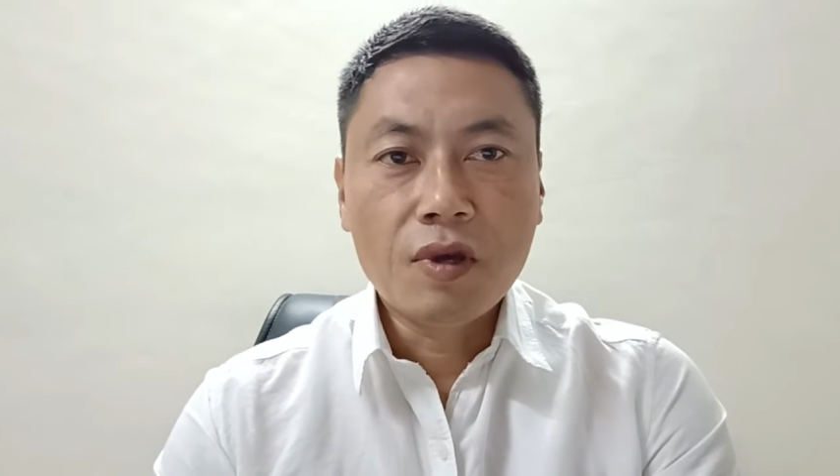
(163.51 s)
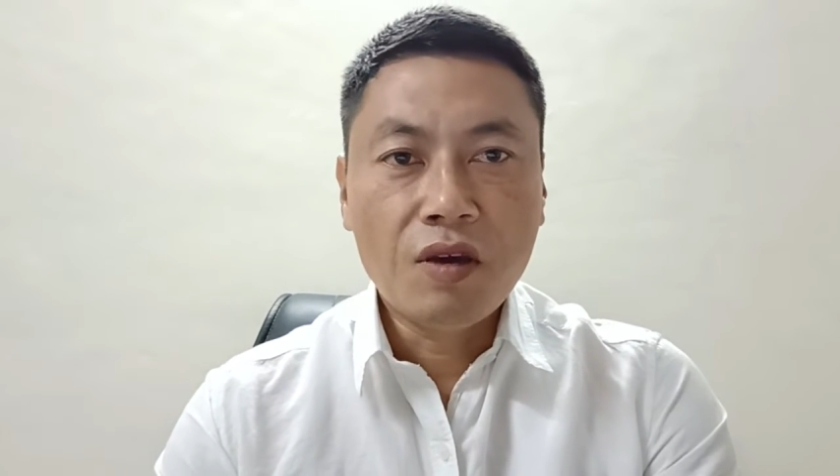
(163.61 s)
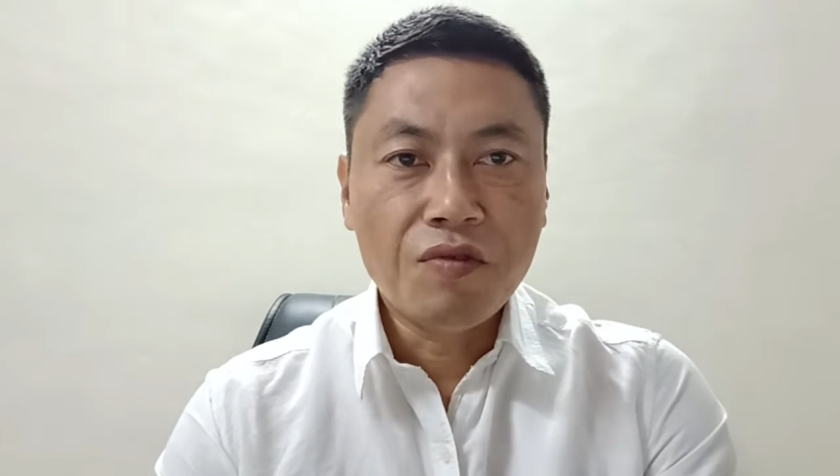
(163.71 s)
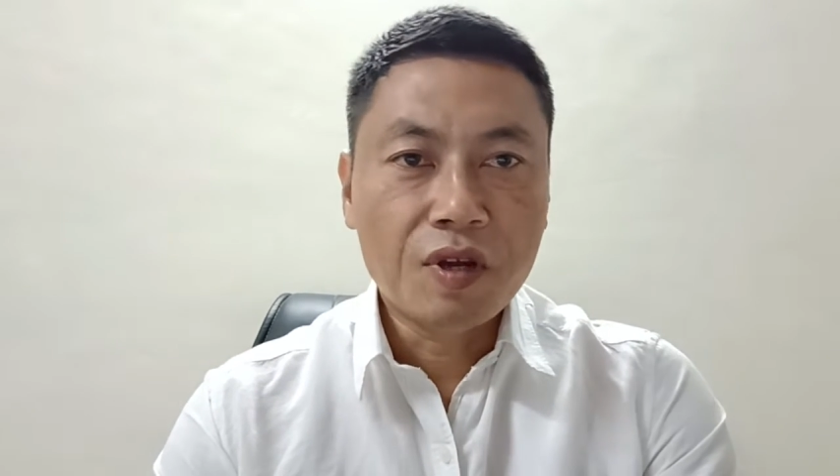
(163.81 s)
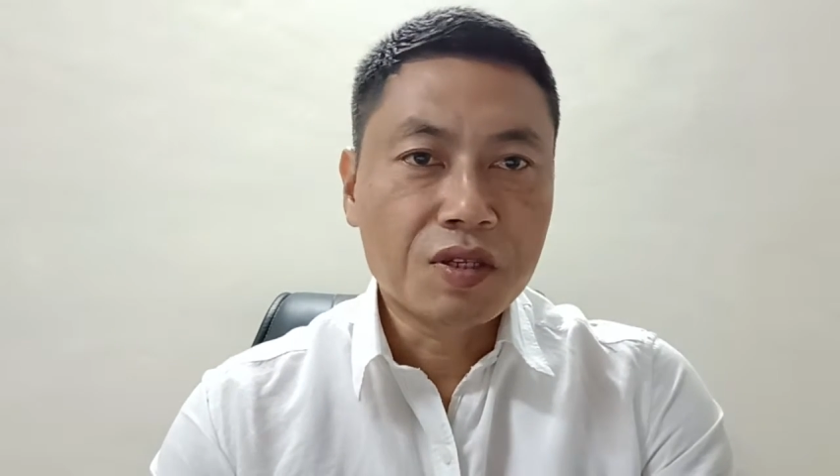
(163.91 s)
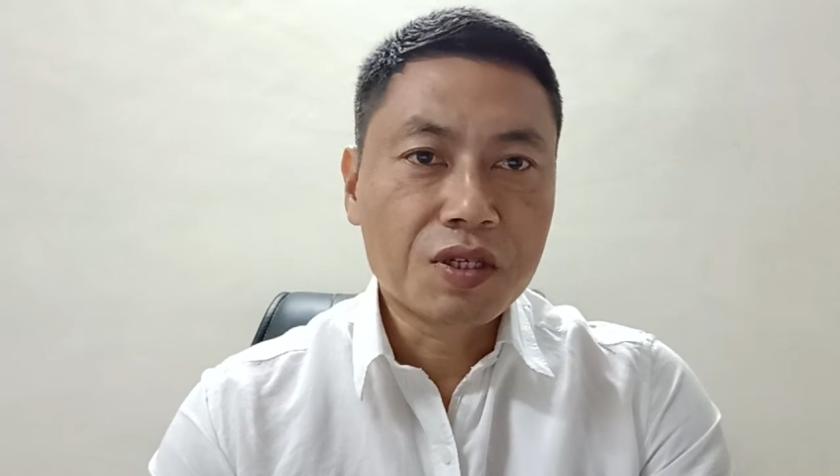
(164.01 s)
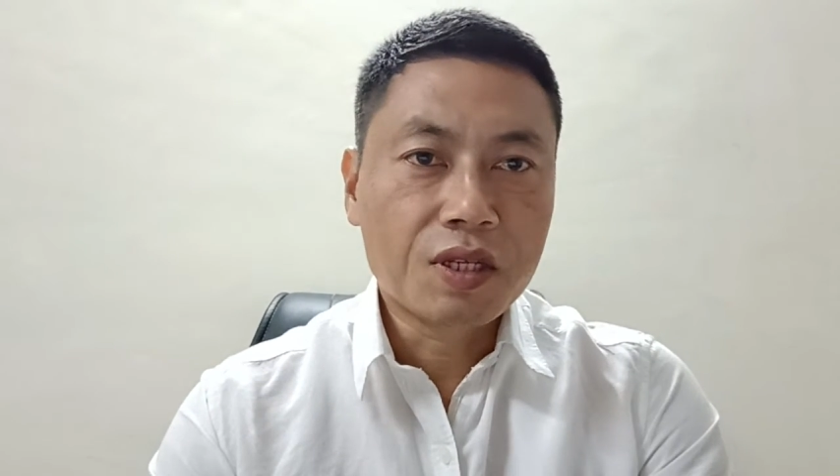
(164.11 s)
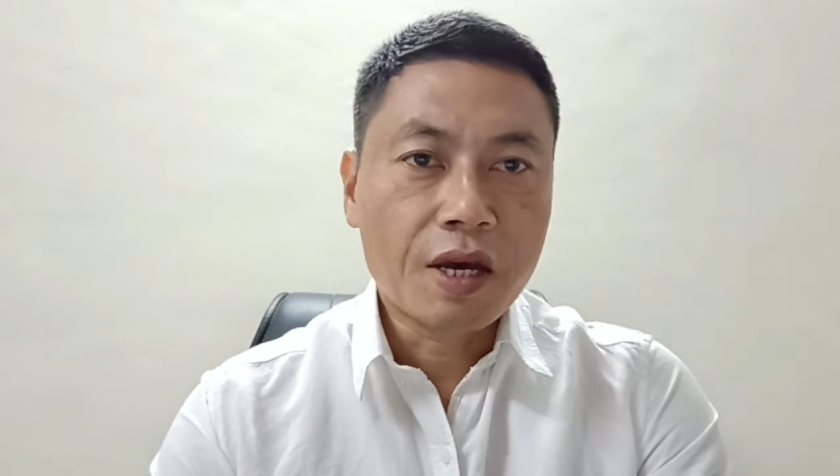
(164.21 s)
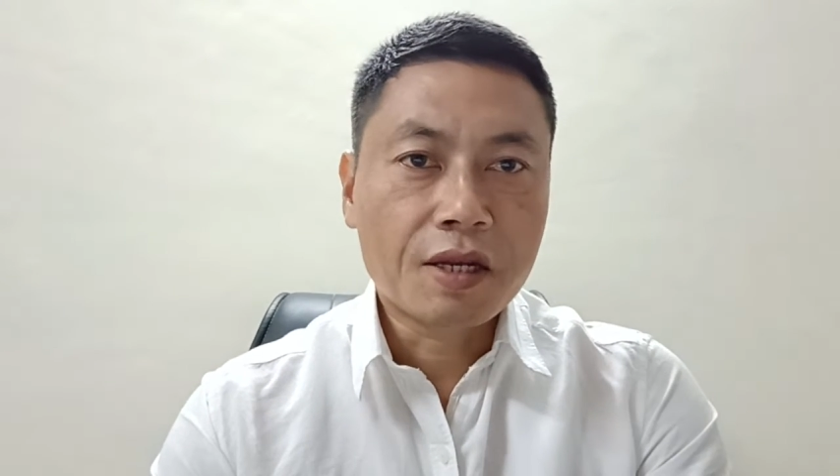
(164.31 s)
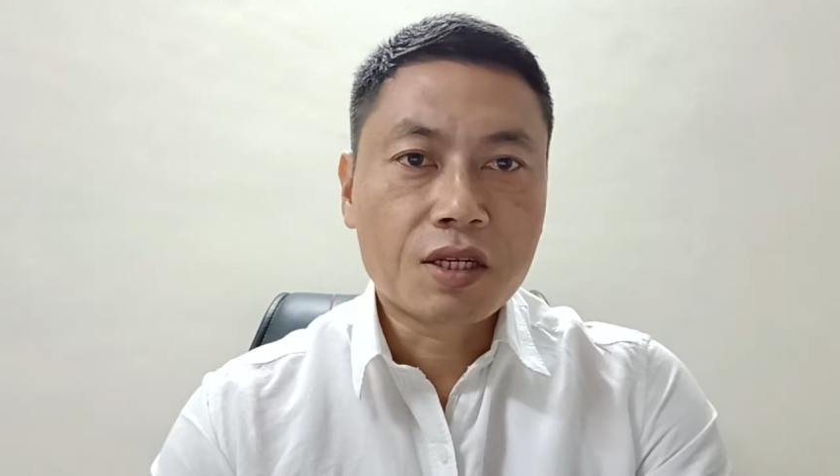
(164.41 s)
evidence
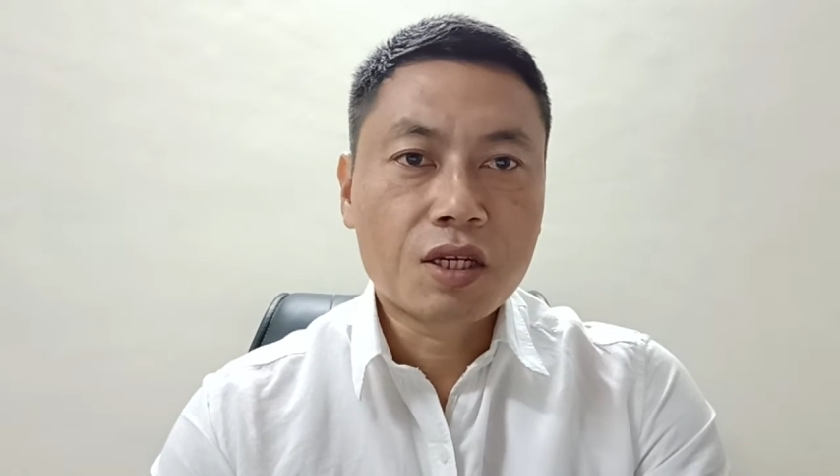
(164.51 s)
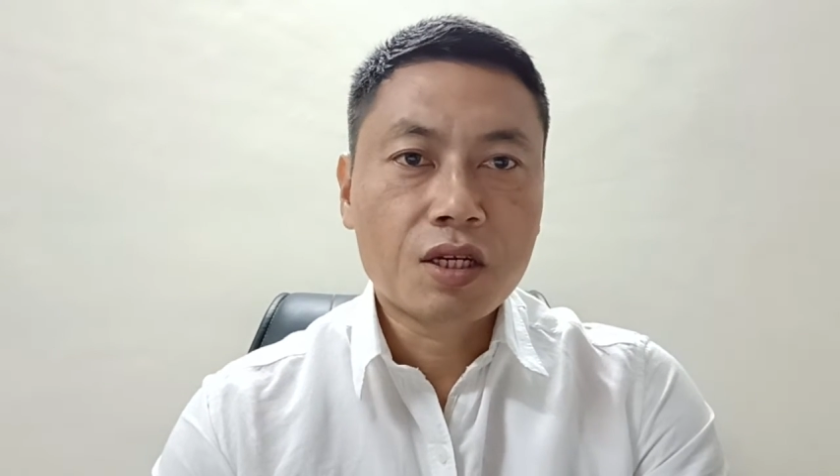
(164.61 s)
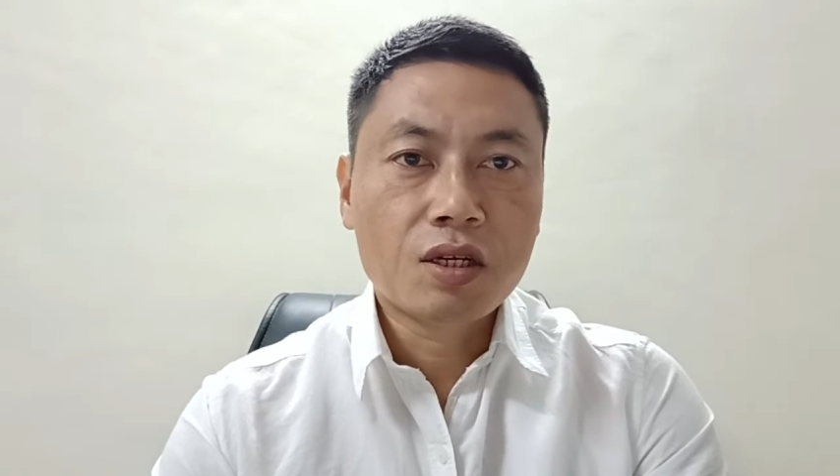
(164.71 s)
that